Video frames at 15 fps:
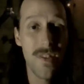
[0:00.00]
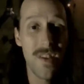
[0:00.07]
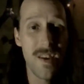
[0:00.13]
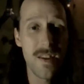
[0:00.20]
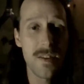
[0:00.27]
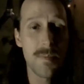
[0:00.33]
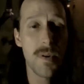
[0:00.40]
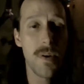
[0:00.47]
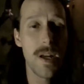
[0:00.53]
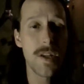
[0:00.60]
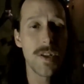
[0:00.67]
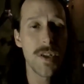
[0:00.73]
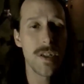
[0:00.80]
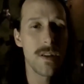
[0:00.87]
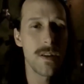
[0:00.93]
the
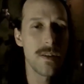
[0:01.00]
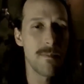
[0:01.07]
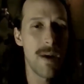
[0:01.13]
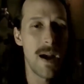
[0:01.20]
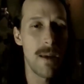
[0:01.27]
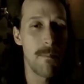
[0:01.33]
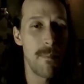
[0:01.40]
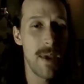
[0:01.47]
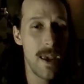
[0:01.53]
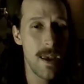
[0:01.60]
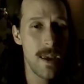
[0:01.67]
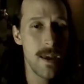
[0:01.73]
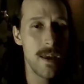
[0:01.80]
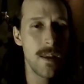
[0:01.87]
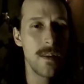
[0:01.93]
inspiration is my
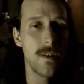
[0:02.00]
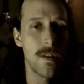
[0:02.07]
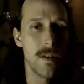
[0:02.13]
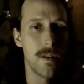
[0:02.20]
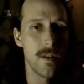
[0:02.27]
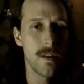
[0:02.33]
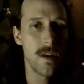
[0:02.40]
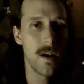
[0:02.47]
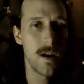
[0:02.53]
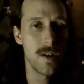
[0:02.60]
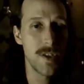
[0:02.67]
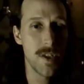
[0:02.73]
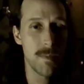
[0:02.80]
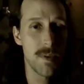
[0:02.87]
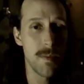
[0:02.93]
band,
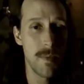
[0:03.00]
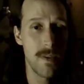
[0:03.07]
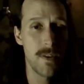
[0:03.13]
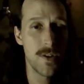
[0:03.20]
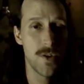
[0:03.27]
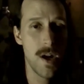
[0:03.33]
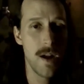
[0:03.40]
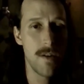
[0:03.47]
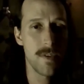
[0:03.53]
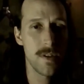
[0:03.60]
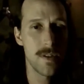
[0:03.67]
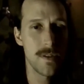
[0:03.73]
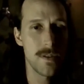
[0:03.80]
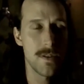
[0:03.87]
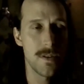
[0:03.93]
Gypsum and the
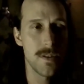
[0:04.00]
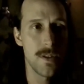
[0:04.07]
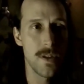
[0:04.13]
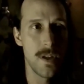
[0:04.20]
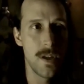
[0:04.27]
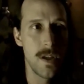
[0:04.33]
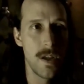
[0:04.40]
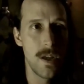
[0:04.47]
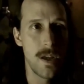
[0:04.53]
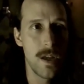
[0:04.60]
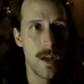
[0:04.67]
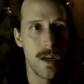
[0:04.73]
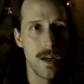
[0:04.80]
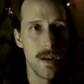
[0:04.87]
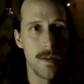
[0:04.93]
Travelers.
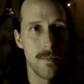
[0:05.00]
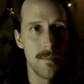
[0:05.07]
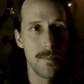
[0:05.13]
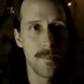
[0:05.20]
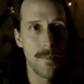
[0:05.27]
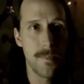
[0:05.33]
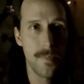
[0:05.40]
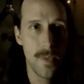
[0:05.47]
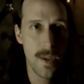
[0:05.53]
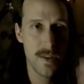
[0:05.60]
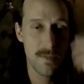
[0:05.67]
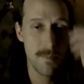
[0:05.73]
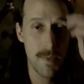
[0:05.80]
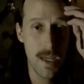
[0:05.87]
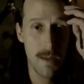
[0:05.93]

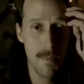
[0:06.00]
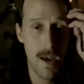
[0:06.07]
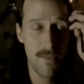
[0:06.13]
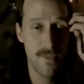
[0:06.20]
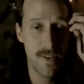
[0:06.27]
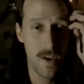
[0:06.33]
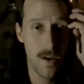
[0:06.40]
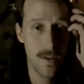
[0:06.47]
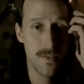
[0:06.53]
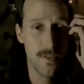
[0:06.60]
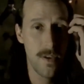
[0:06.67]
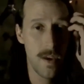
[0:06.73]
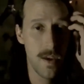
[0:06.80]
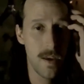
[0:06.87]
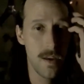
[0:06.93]
It's me and my
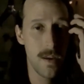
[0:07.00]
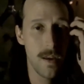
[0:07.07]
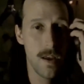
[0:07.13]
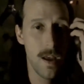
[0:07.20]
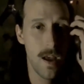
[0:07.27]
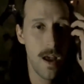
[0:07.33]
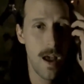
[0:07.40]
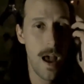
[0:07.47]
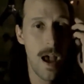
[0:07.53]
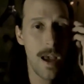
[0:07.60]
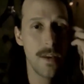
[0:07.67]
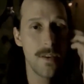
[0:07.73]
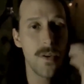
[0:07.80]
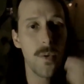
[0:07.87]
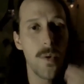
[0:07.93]
fiance.
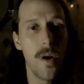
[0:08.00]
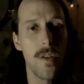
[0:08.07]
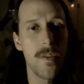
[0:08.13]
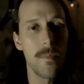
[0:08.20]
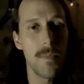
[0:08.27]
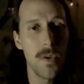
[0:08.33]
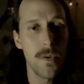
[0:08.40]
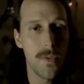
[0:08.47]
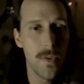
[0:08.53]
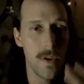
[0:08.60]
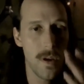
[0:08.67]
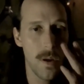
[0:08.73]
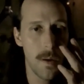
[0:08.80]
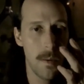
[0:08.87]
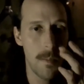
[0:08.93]
I do all the
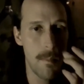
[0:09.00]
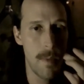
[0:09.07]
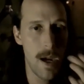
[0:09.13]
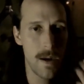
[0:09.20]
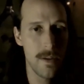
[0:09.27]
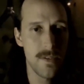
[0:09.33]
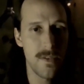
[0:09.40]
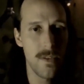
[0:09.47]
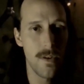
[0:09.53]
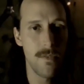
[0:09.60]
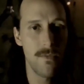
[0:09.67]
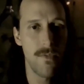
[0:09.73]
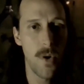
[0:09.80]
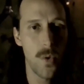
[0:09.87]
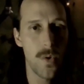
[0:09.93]
music minus the
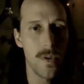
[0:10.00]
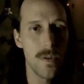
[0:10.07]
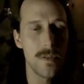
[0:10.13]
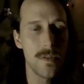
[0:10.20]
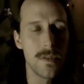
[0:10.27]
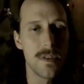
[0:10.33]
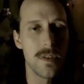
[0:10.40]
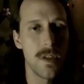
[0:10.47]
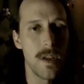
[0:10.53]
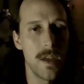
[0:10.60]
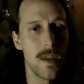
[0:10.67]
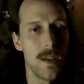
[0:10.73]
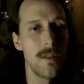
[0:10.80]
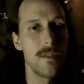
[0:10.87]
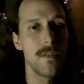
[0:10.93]
vocals
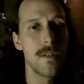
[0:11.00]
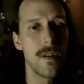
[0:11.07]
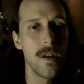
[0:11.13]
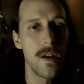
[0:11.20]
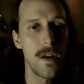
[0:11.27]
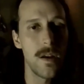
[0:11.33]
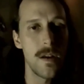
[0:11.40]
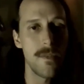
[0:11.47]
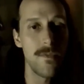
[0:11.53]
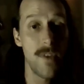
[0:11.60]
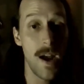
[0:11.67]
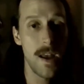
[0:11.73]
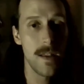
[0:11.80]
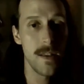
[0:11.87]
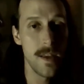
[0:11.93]
and
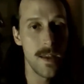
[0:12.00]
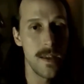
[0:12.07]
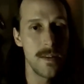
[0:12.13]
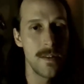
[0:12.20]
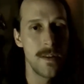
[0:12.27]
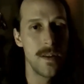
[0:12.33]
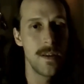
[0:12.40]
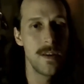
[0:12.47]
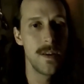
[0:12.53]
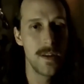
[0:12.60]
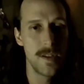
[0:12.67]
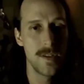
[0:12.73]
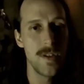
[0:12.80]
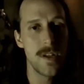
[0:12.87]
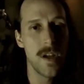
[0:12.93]
violin.
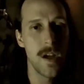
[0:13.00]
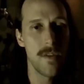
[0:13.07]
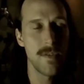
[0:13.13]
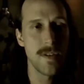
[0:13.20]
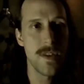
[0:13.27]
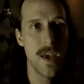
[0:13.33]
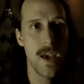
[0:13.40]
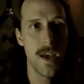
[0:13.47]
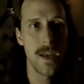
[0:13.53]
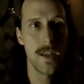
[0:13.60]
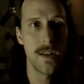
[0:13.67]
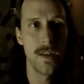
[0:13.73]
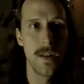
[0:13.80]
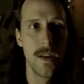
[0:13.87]
She covers that.